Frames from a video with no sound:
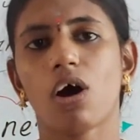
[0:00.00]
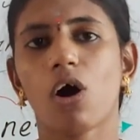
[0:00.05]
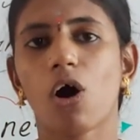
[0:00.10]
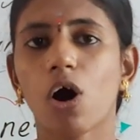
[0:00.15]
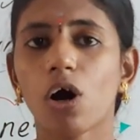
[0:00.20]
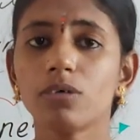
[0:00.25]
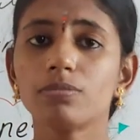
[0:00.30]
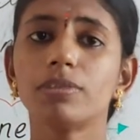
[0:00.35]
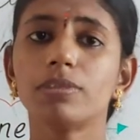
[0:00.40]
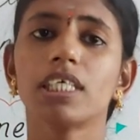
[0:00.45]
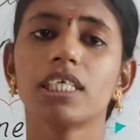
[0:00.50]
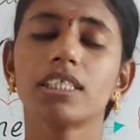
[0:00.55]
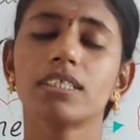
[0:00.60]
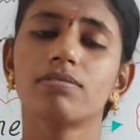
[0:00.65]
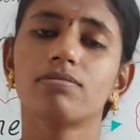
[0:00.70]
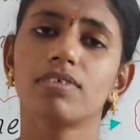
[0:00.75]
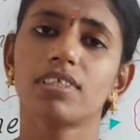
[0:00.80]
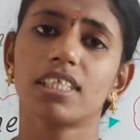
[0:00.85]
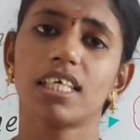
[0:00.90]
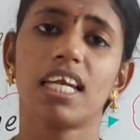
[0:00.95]

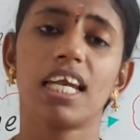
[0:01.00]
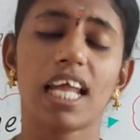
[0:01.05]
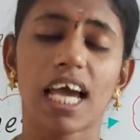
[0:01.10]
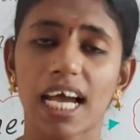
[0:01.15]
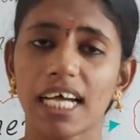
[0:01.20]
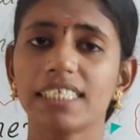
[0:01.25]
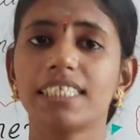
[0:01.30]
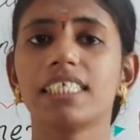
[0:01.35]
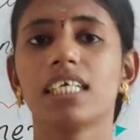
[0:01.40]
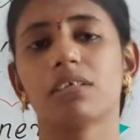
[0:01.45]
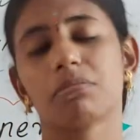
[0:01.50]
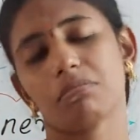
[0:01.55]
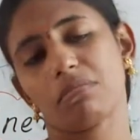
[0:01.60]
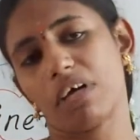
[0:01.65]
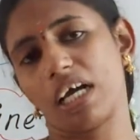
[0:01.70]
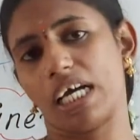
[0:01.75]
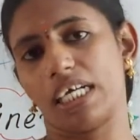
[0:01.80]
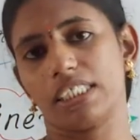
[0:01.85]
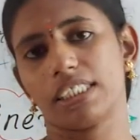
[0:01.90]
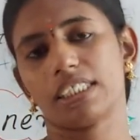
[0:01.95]
objects with larger
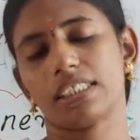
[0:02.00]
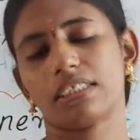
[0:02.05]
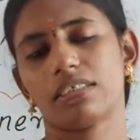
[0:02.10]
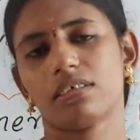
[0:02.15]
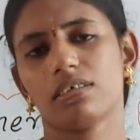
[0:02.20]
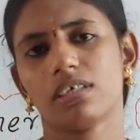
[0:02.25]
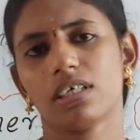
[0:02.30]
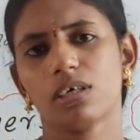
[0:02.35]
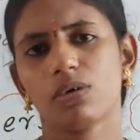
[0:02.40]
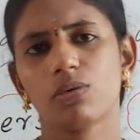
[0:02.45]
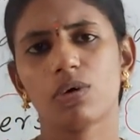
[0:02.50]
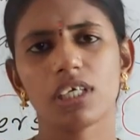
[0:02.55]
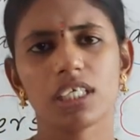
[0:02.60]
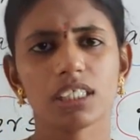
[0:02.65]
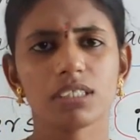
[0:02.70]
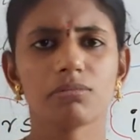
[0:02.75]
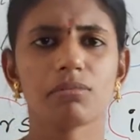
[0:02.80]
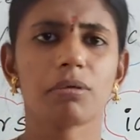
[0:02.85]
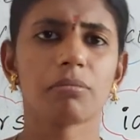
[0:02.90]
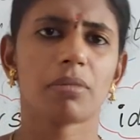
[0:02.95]
mass, what
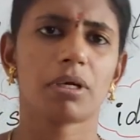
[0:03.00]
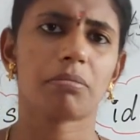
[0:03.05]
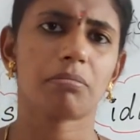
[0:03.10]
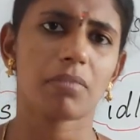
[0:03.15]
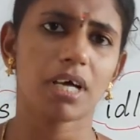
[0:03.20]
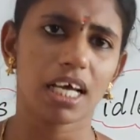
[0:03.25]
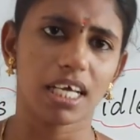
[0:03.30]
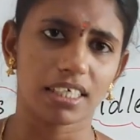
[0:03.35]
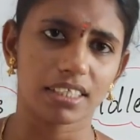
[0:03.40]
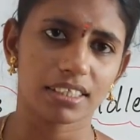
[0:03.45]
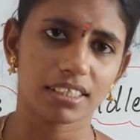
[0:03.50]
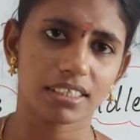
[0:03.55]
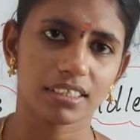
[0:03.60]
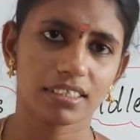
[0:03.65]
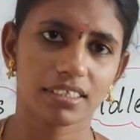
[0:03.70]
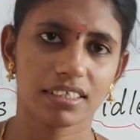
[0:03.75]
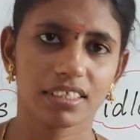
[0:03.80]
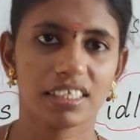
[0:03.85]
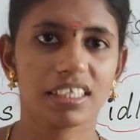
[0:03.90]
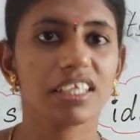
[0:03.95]
is meant by mass?
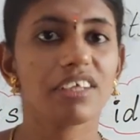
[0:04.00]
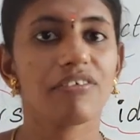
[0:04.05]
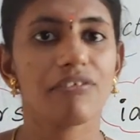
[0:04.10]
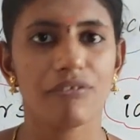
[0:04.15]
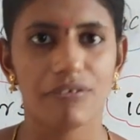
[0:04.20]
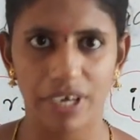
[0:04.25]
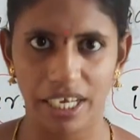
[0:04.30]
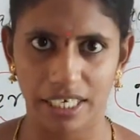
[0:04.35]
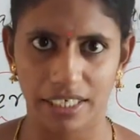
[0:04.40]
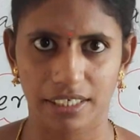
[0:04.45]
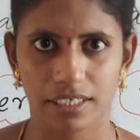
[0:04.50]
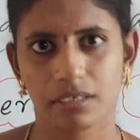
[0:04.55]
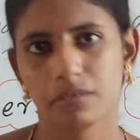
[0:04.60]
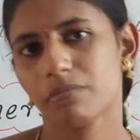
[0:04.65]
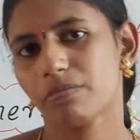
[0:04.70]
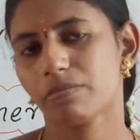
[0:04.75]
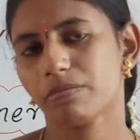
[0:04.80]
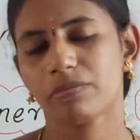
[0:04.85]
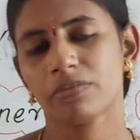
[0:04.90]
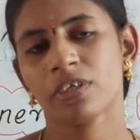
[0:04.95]
The weight.
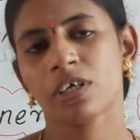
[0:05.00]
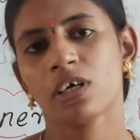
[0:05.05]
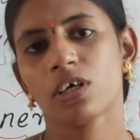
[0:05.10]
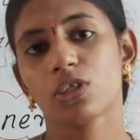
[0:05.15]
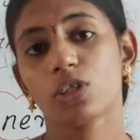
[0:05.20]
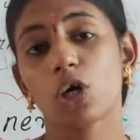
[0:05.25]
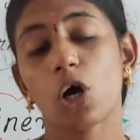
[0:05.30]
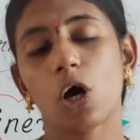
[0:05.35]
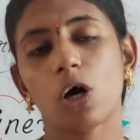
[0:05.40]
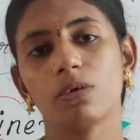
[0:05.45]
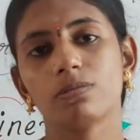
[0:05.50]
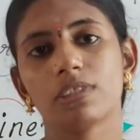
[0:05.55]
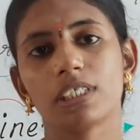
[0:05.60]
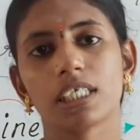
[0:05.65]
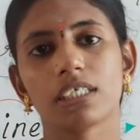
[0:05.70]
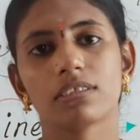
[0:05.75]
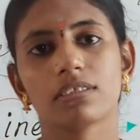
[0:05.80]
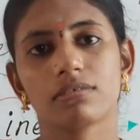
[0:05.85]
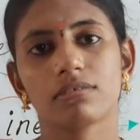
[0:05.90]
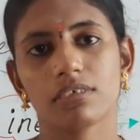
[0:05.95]
The
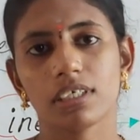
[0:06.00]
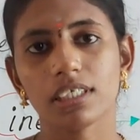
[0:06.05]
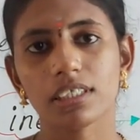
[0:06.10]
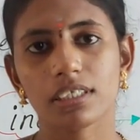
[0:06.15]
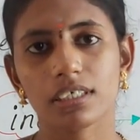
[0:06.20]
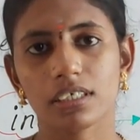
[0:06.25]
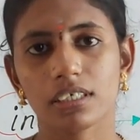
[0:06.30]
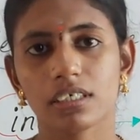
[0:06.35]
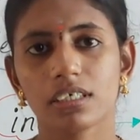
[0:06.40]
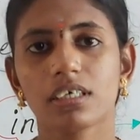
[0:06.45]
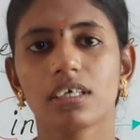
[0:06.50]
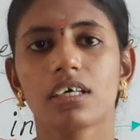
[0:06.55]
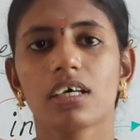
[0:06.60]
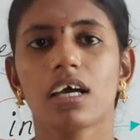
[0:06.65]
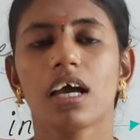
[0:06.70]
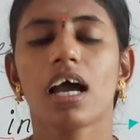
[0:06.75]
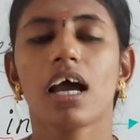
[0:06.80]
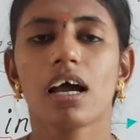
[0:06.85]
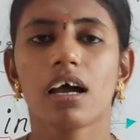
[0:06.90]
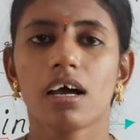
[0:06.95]
objects with
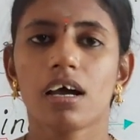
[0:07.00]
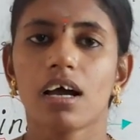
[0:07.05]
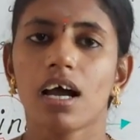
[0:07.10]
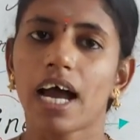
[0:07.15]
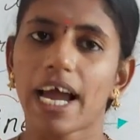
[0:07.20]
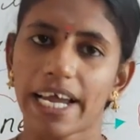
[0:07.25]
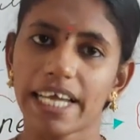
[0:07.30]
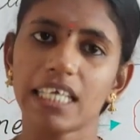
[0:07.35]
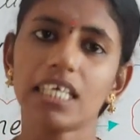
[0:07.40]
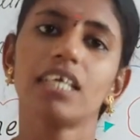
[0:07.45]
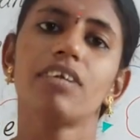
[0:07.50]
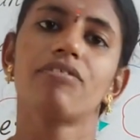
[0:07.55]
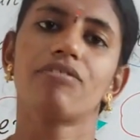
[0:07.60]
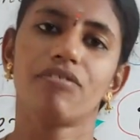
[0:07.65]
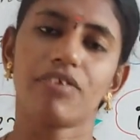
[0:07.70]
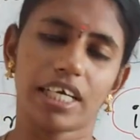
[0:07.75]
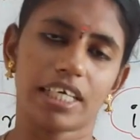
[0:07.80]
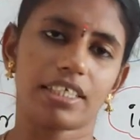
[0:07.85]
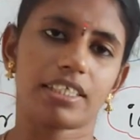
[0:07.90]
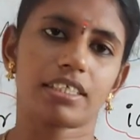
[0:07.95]
higher
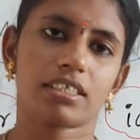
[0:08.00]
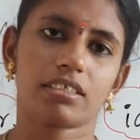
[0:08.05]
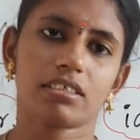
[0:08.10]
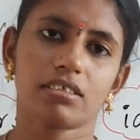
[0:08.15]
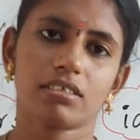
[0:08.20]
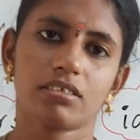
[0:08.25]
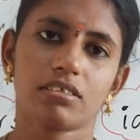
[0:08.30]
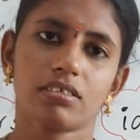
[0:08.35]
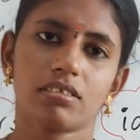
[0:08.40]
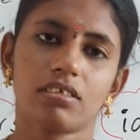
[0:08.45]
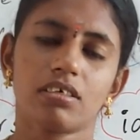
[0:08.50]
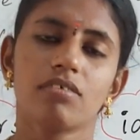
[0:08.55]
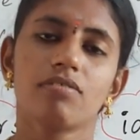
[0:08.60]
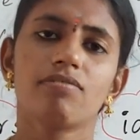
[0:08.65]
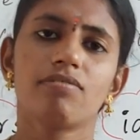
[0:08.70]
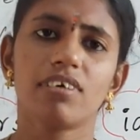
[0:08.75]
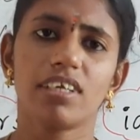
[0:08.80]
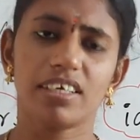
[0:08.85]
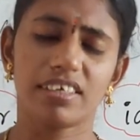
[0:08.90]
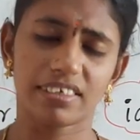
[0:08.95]
weight
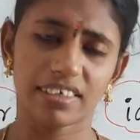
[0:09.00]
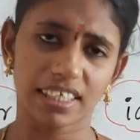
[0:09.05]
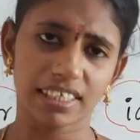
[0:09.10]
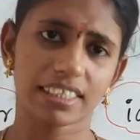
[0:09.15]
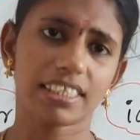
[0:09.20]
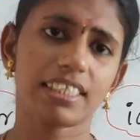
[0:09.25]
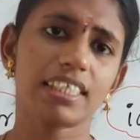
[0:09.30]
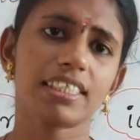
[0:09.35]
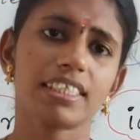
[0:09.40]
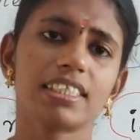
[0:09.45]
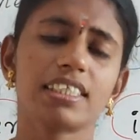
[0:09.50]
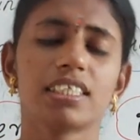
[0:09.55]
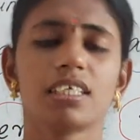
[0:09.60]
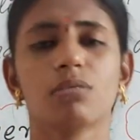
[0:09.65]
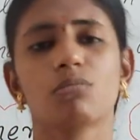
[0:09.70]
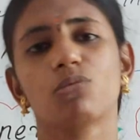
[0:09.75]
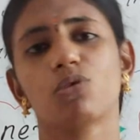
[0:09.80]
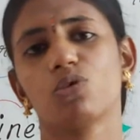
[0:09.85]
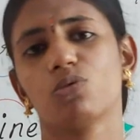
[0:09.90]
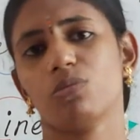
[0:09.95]
will resist
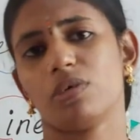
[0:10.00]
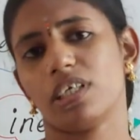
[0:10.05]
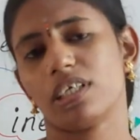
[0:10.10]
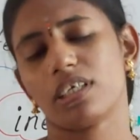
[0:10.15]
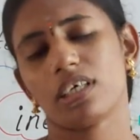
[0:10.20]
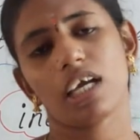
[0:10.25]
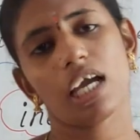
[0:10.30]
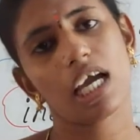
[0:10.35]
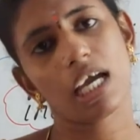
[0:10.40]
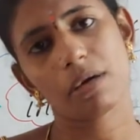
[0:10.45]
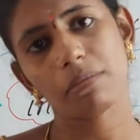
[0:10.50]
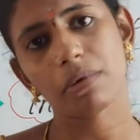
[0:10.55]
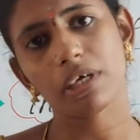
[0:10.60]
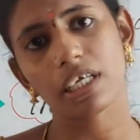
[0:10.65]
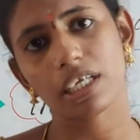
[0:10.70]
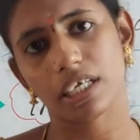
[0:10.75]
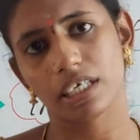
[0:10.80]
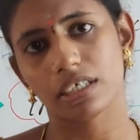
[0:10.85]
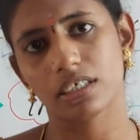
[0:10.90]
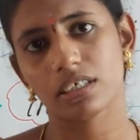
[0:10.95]
the movement. Am
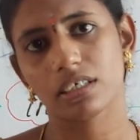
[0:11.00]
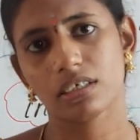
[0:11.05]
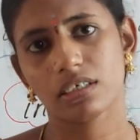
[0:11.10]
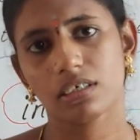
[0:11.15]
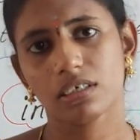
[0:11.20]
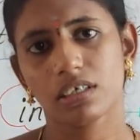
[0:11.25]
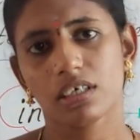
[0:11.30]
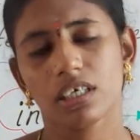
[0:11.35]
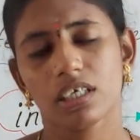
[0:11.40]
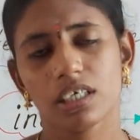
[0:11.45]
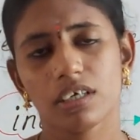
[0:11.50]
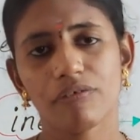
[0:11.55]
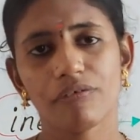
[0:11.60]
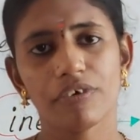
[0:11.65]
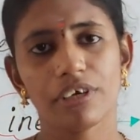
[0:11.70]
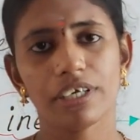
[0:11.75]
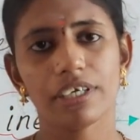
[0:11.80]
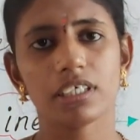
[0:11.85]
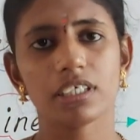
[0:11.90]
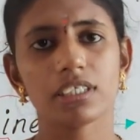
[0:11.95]
I right? If
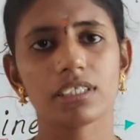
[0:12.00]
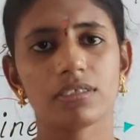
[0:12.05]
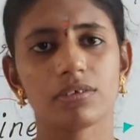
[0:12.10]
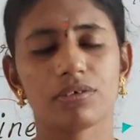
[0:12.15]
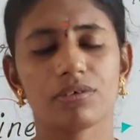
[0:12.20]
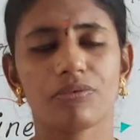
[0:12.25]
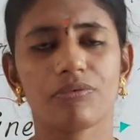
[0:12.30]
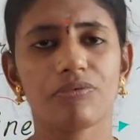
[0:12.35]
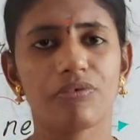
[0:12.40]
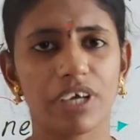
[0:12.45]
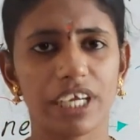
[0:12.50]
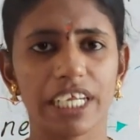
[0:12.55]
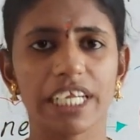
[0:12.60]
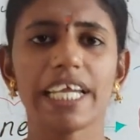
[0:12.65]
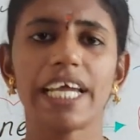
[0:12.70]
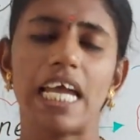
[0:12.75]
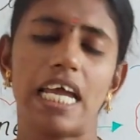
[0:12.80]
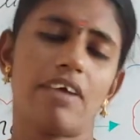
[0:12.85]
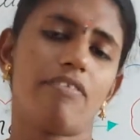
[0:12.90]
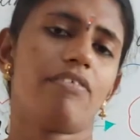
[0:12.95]
it is
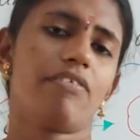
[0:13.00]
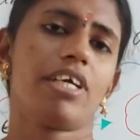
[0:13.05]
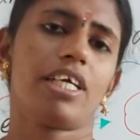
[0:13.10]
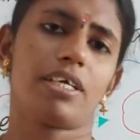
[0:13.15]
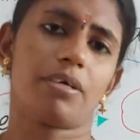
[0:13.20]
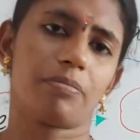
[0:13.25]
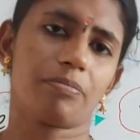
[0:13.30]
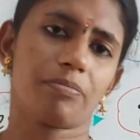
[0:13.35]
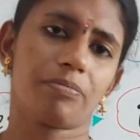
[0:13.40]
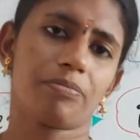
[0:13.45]
very heavy,